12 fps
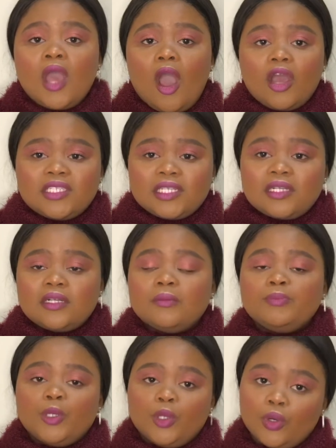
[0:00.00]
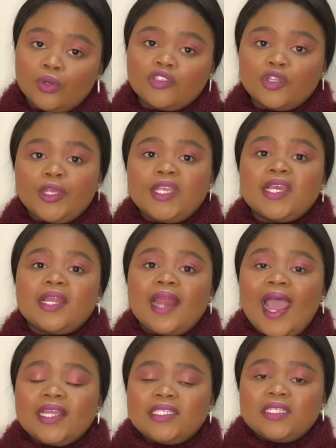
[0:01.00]
article below so you can
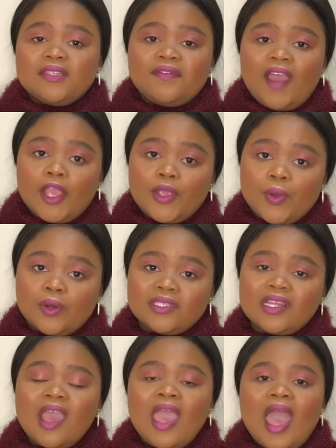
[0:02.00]
identify yours.